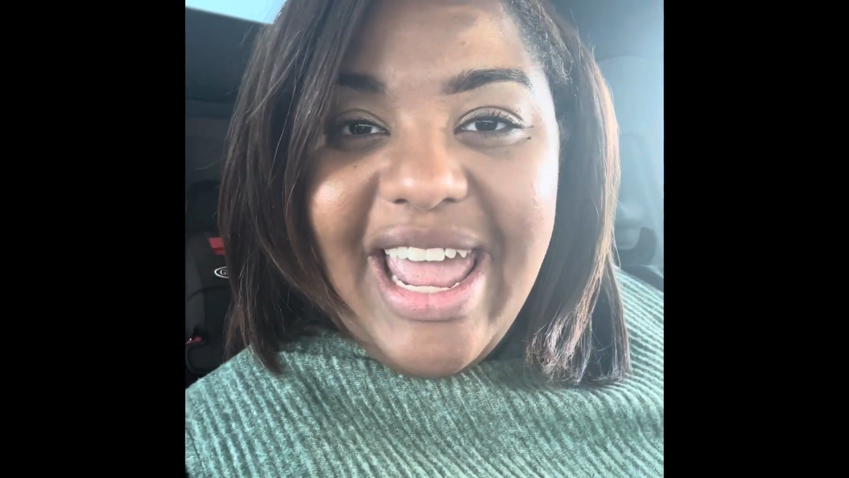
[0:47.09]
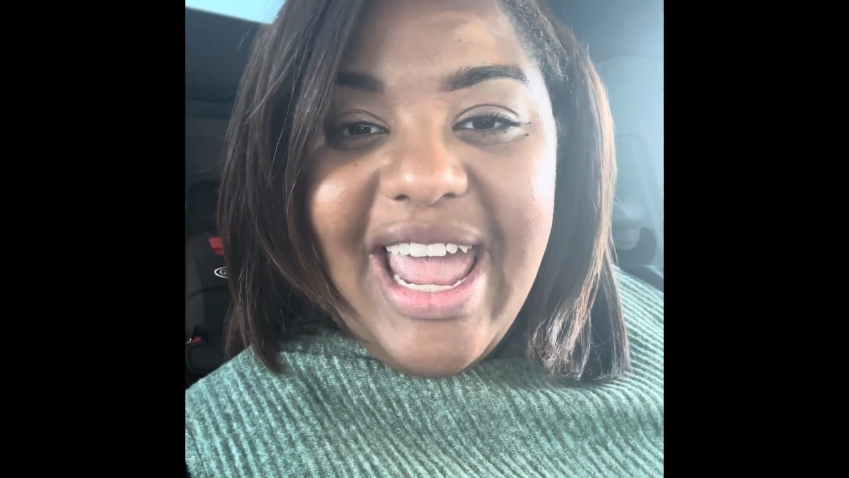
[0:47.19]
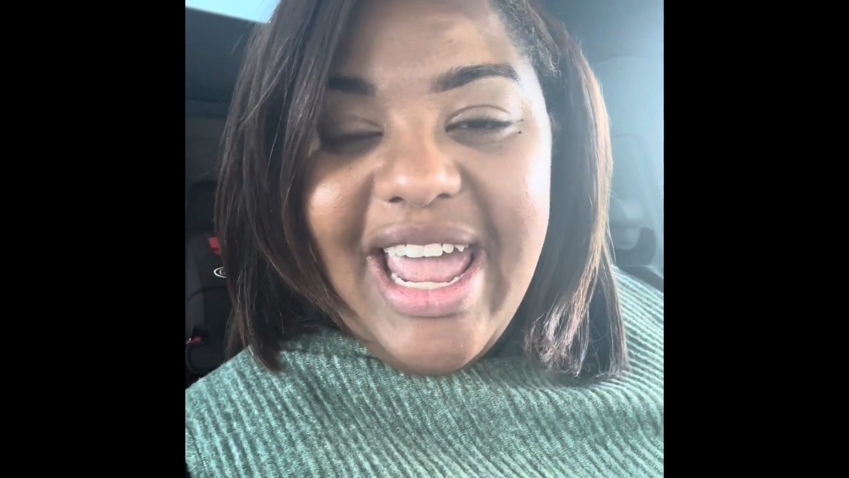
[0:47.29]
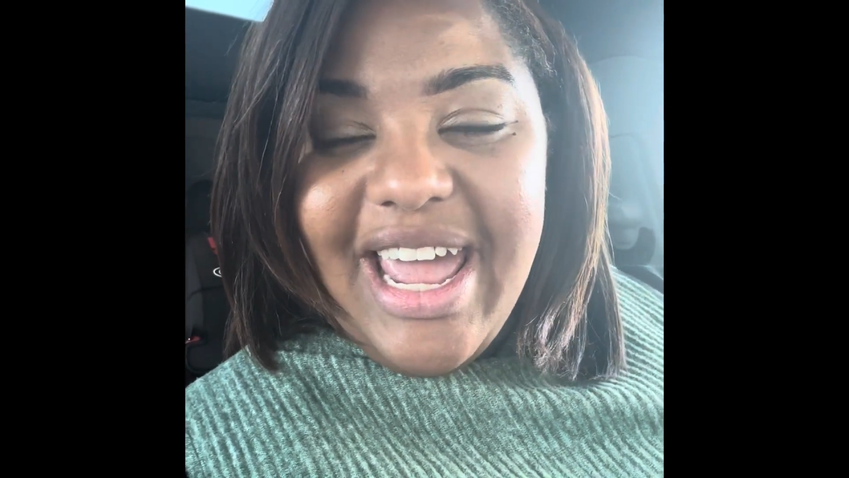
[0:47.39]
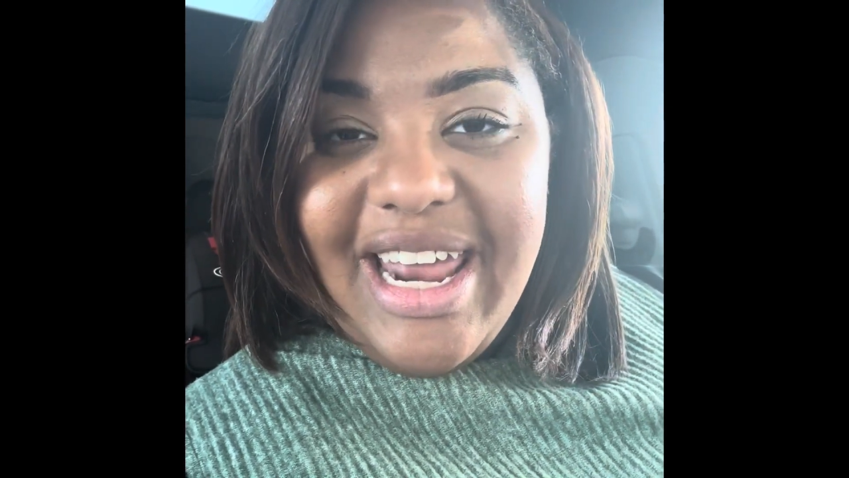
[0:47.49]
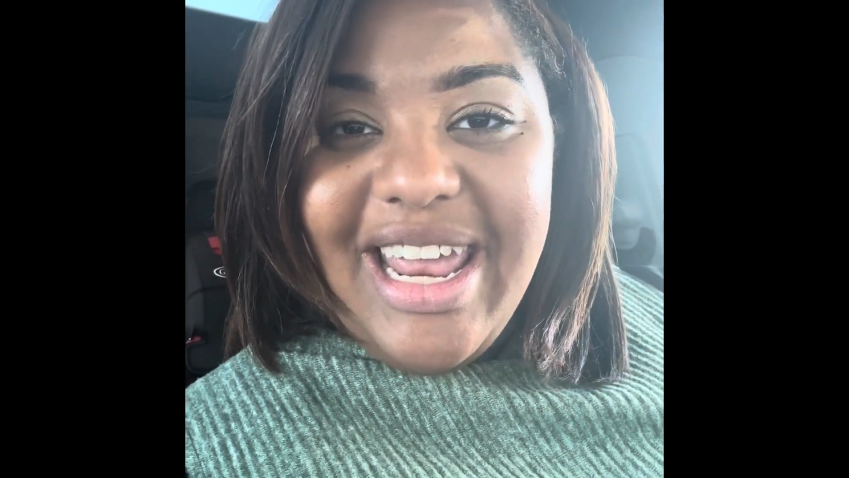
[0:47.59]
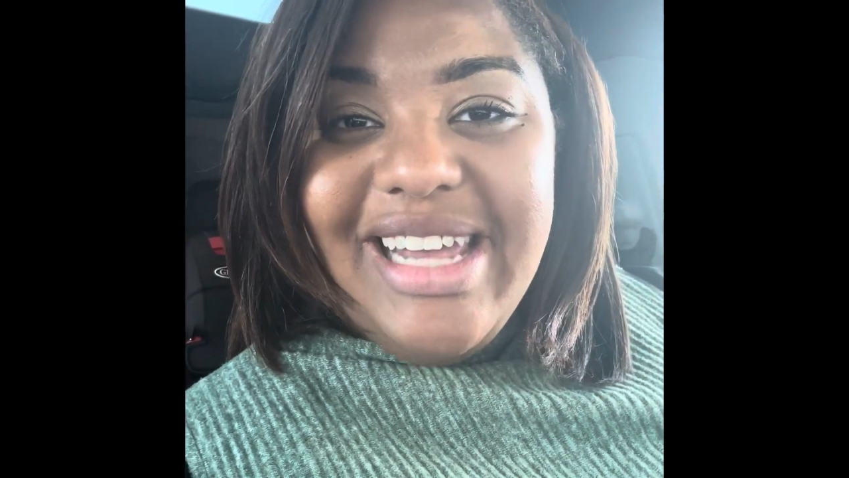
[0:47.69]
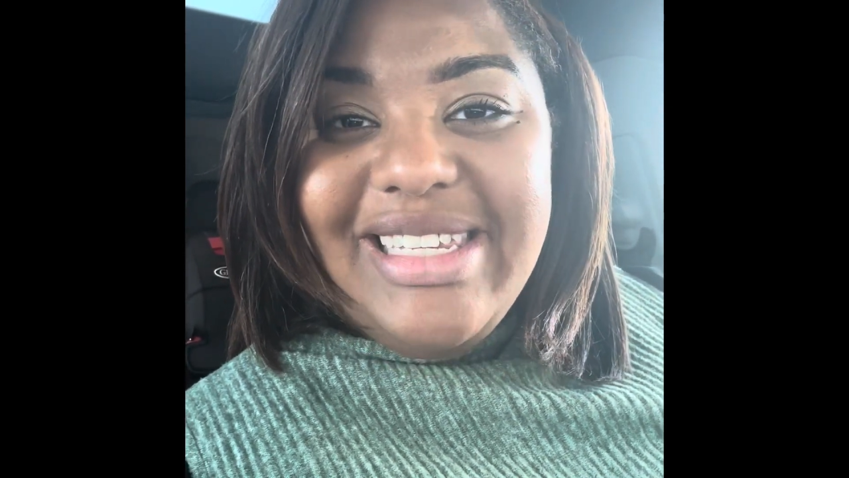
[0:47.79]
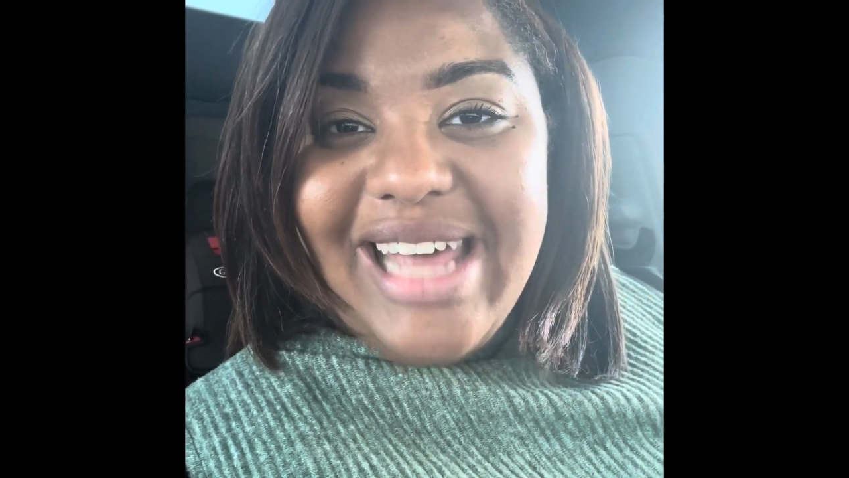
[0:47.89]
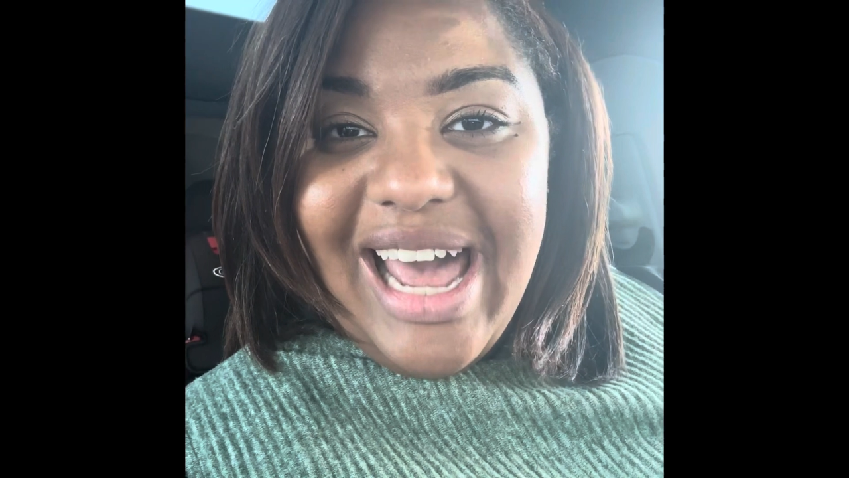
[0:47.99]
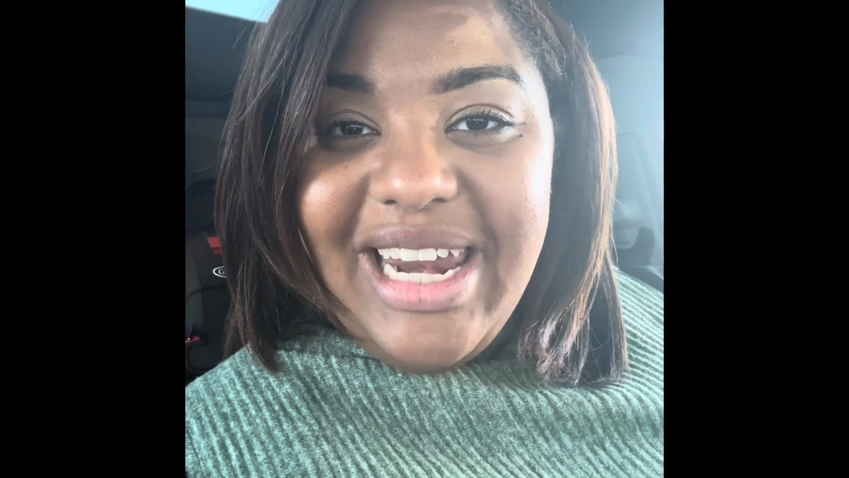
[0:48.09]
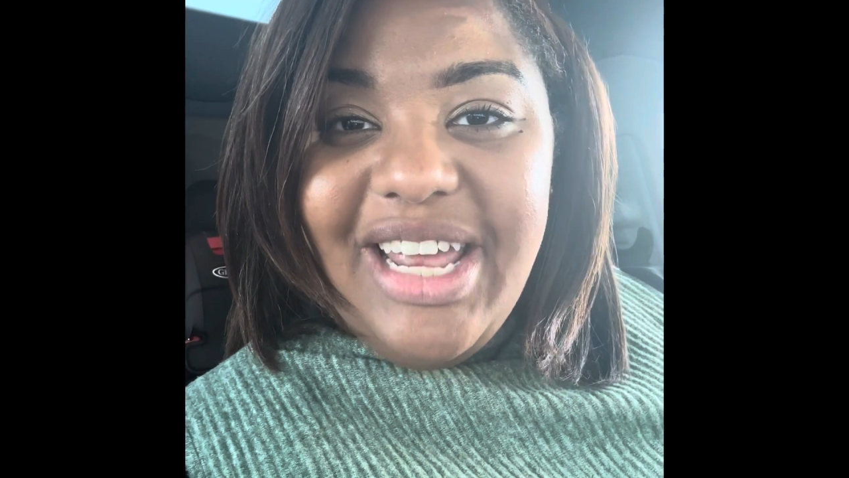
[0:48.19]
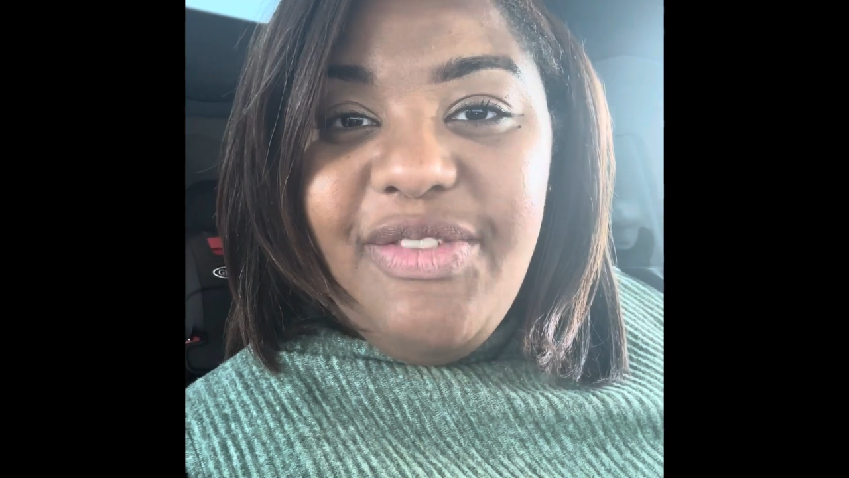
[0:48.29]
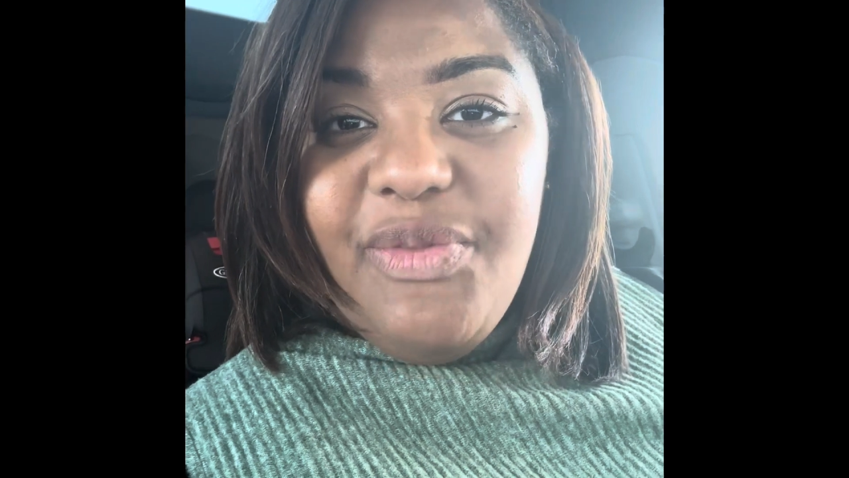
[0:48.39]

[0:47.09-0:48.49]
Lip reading: and excited